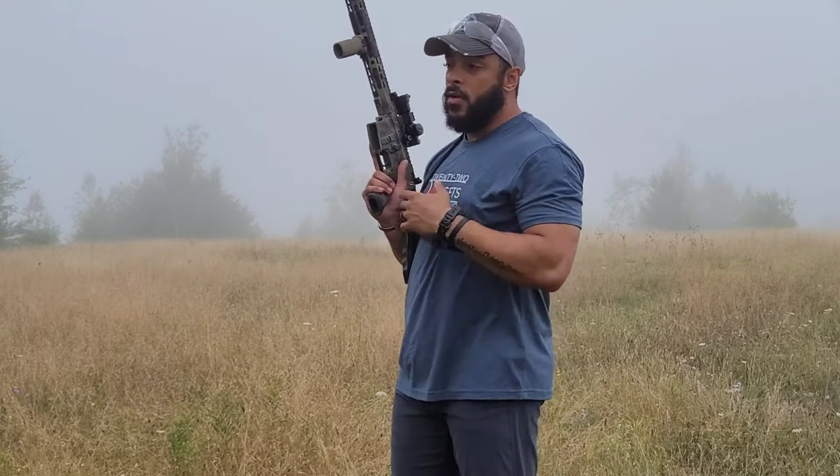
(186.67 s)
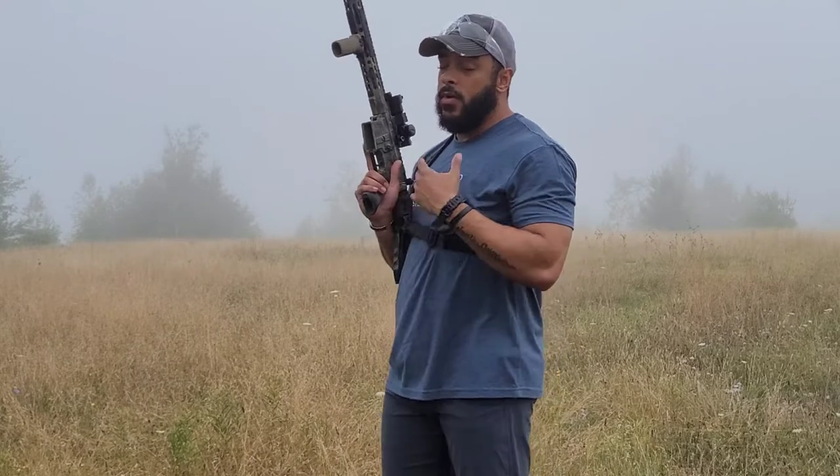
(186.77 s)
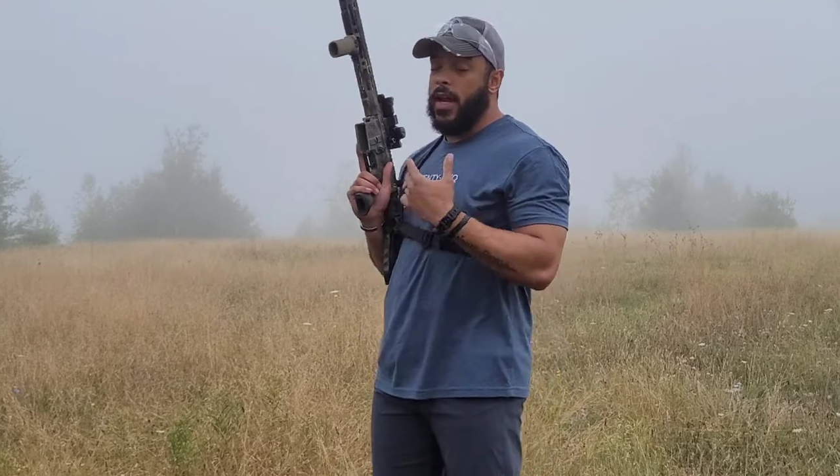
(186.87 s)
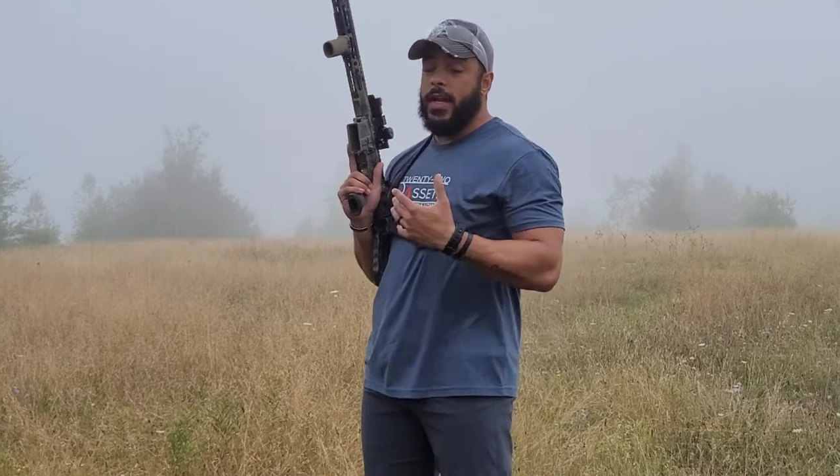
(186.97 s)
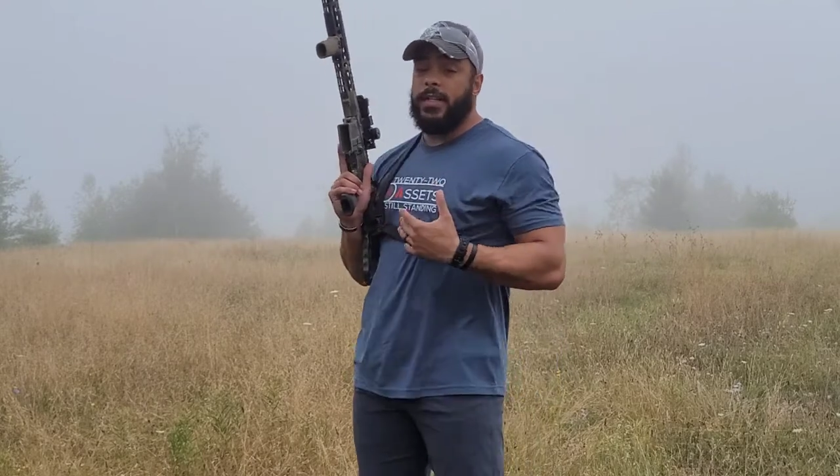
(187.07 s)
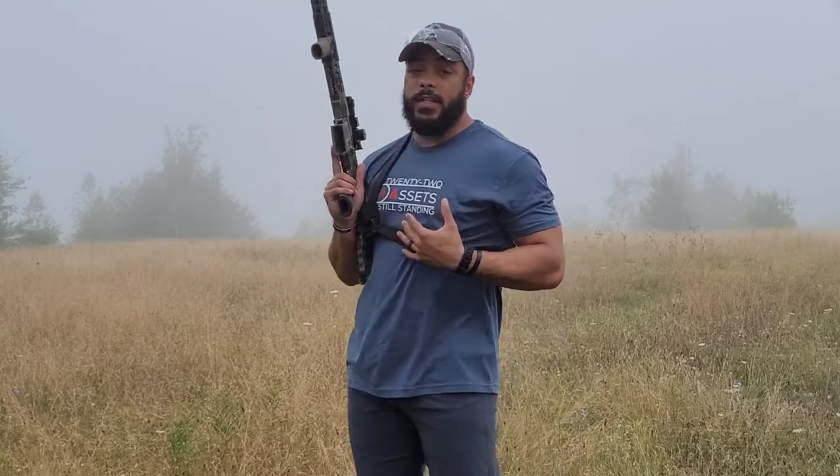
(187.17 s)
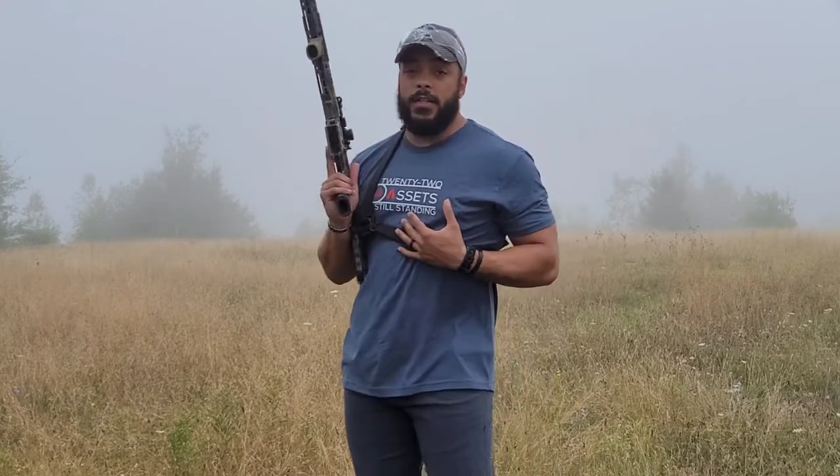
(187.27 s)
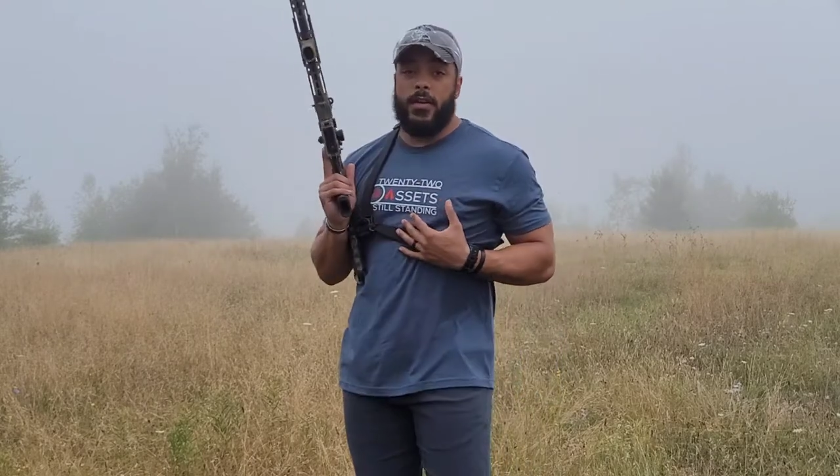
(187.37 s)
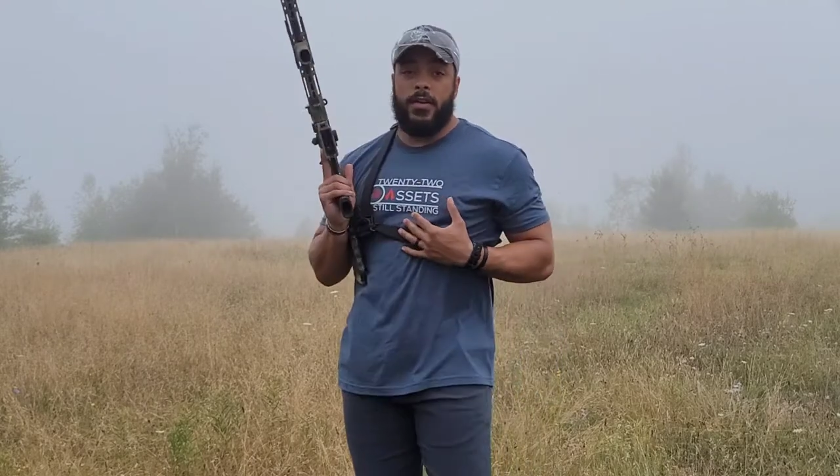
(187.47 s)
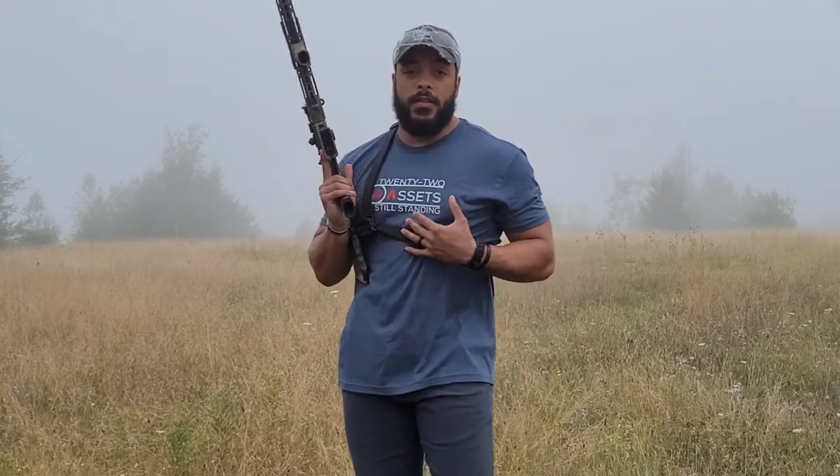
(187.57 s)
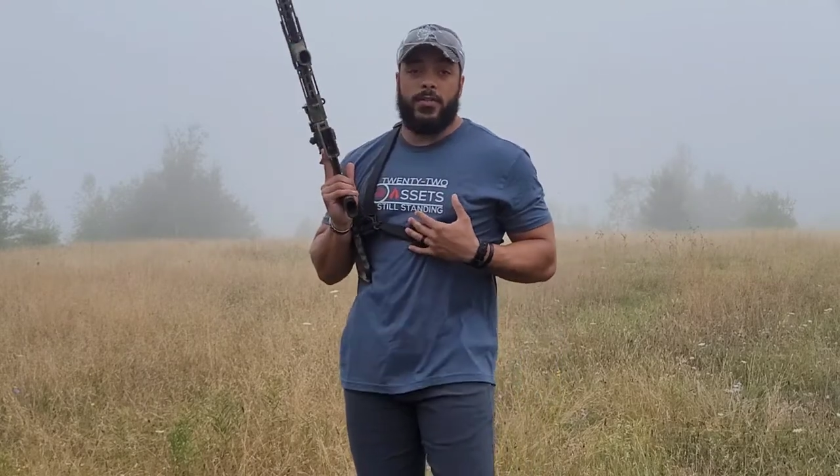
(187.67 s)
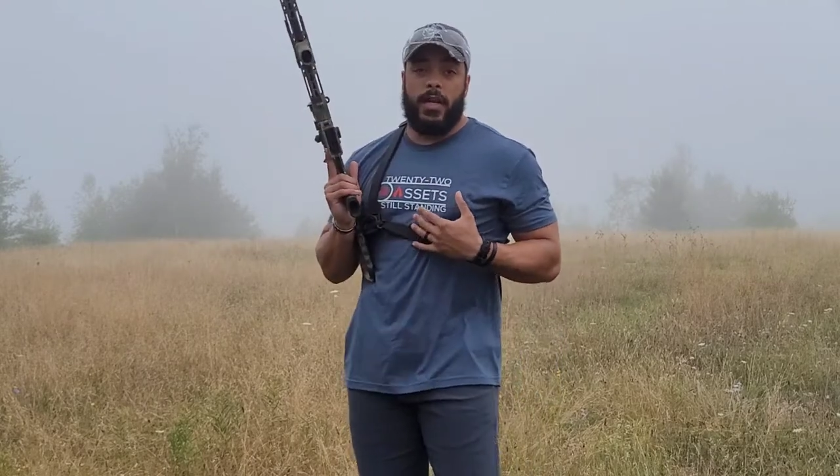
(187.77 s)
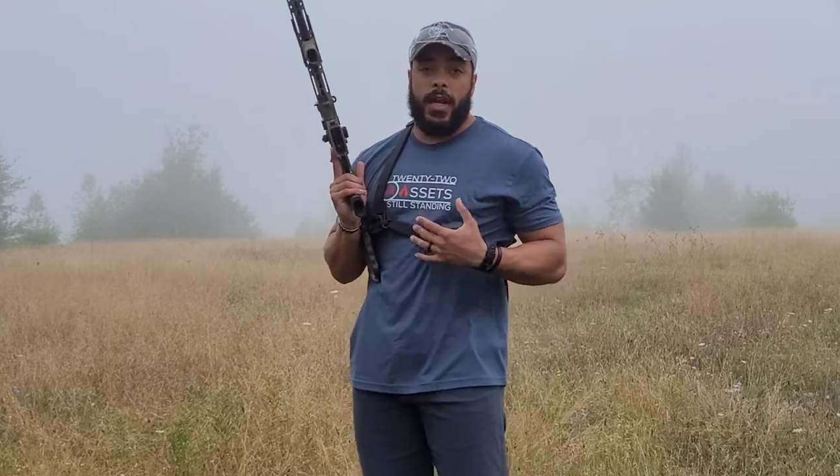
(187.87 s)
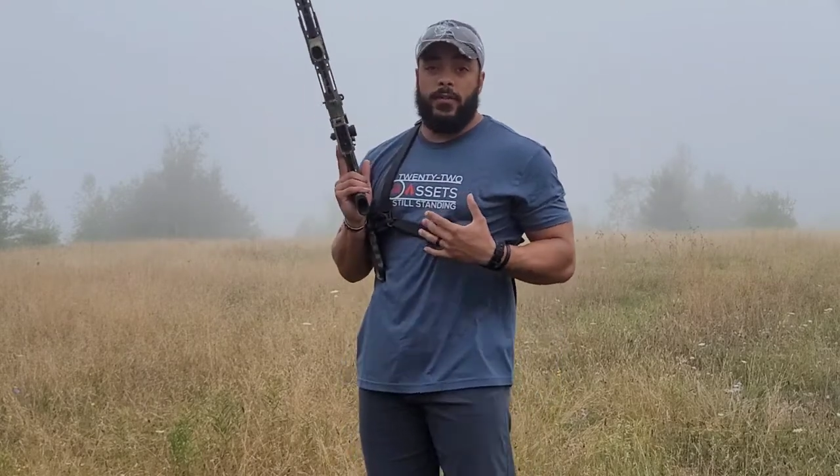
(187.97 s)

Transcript: What I did notice when I